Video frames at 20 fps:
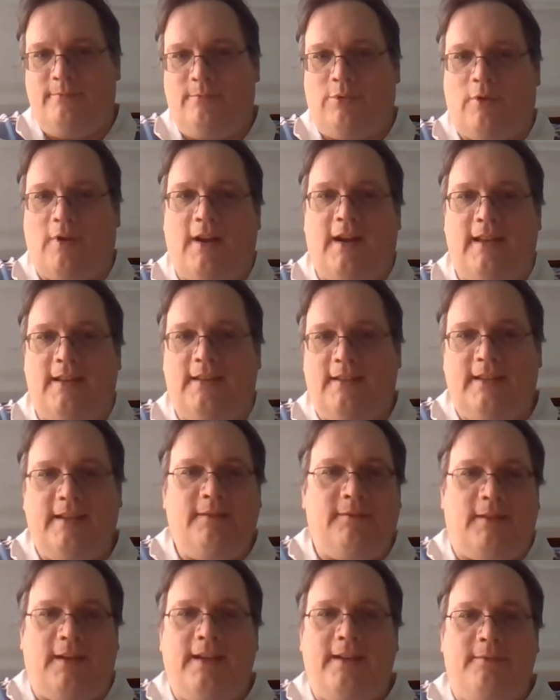
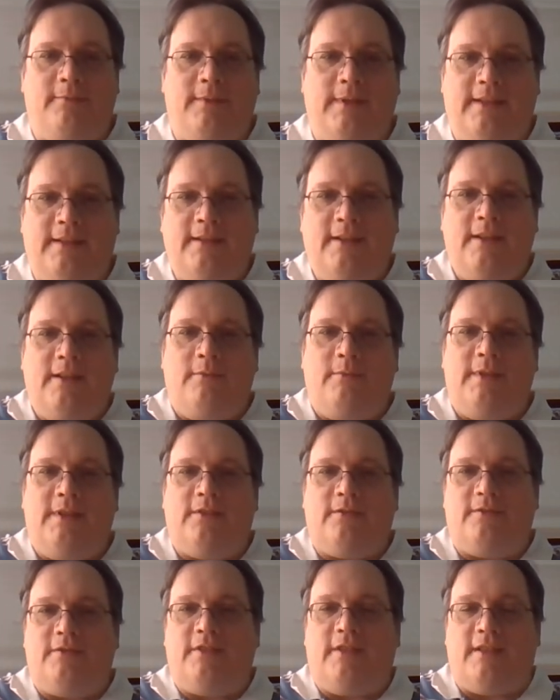broadly, right? We
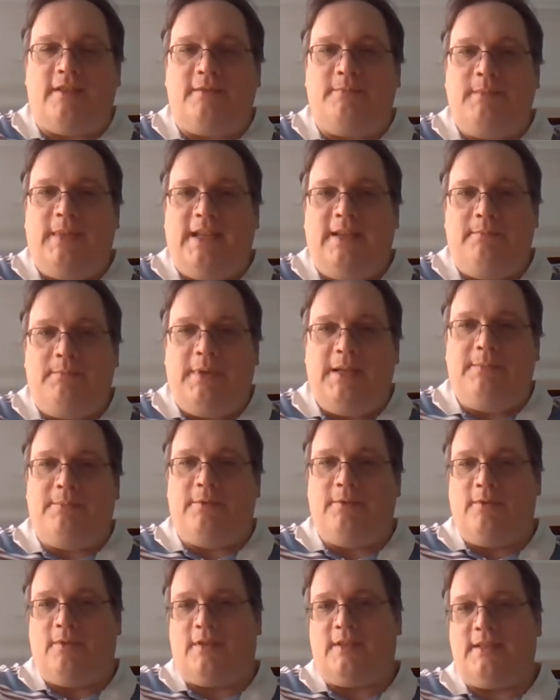don't just mean
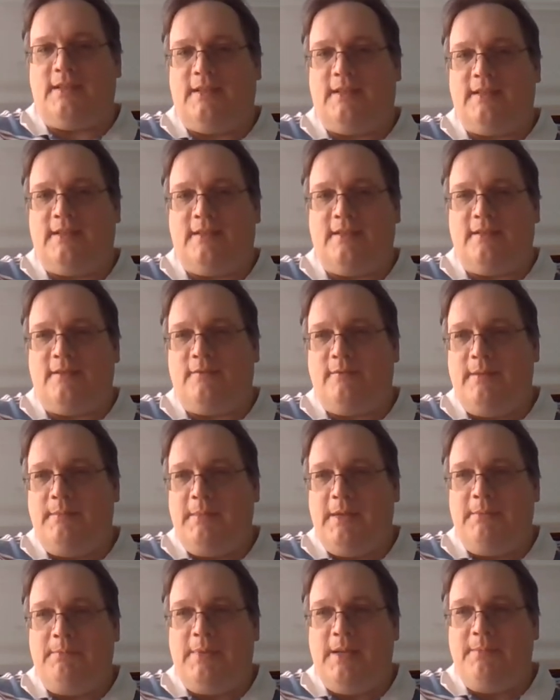people who are citizens, we
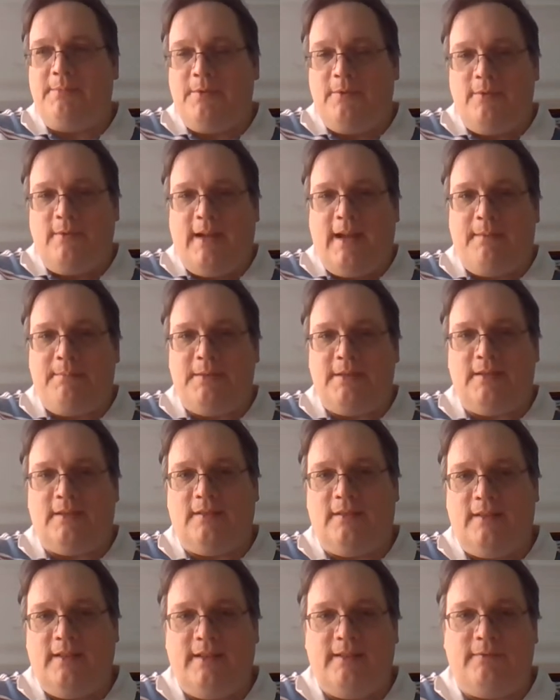mean people who happen to
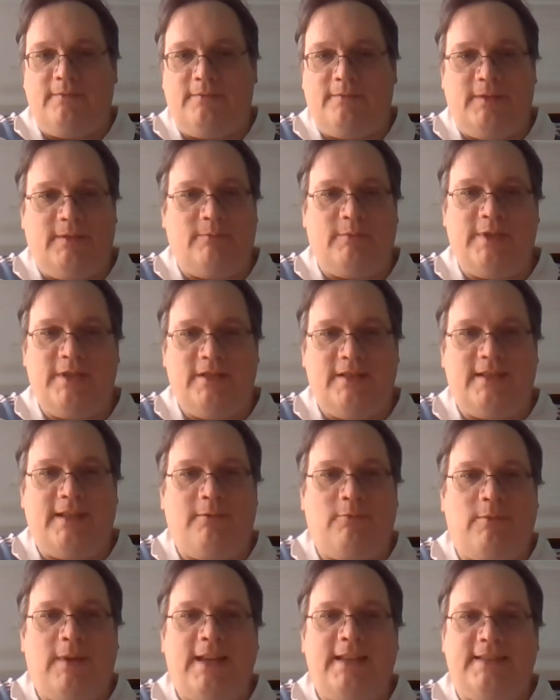live, we should say
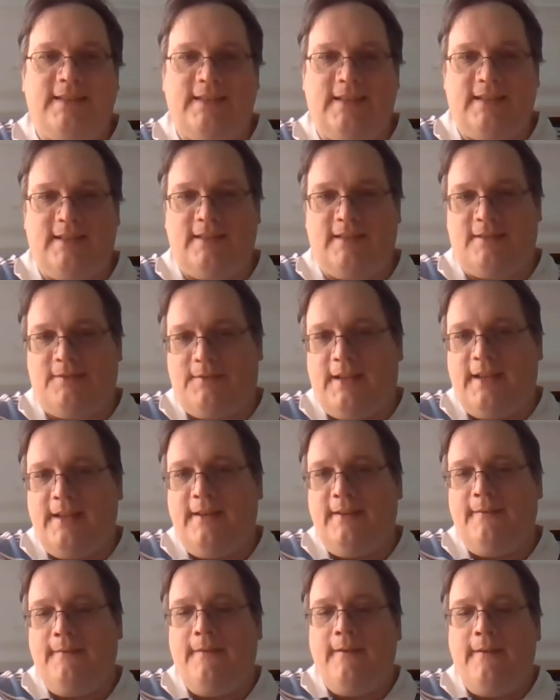residents,
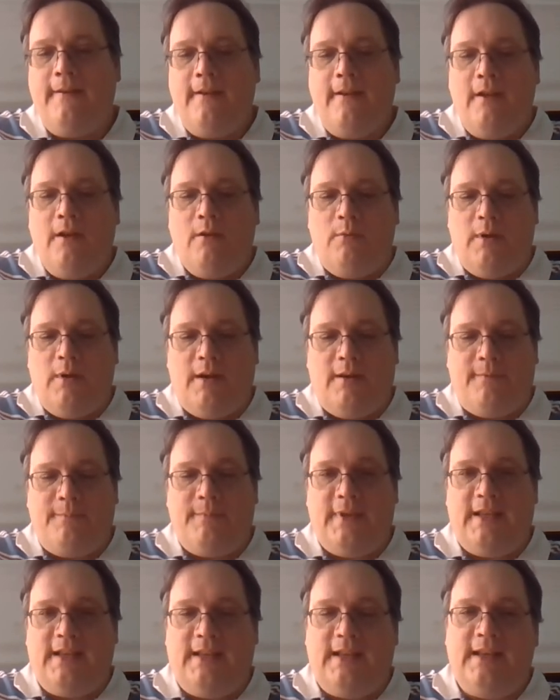right?
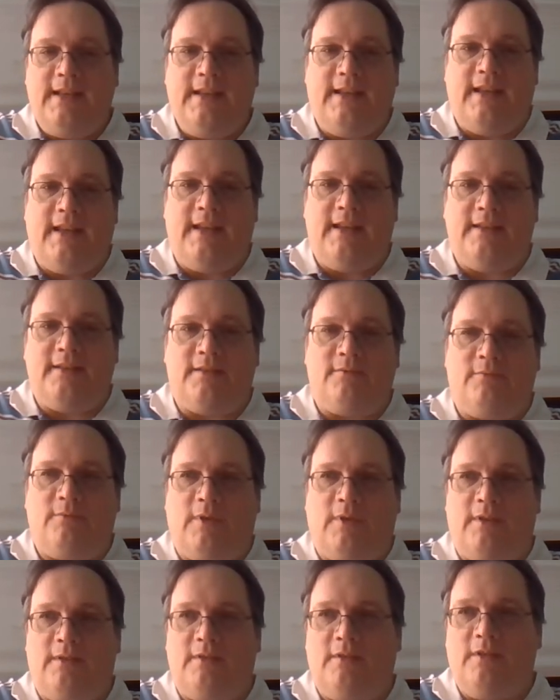Well, in any case,
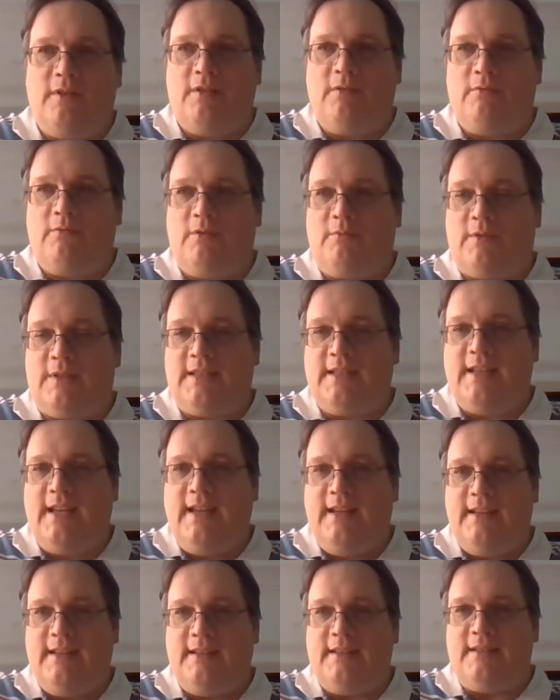what we're
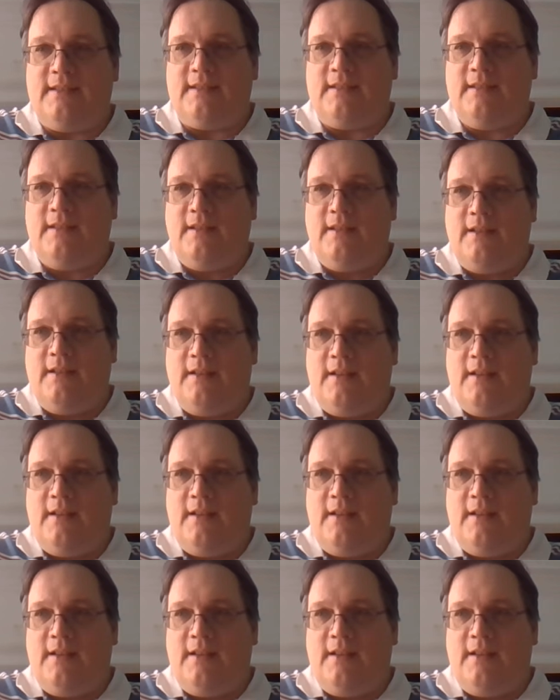saying is,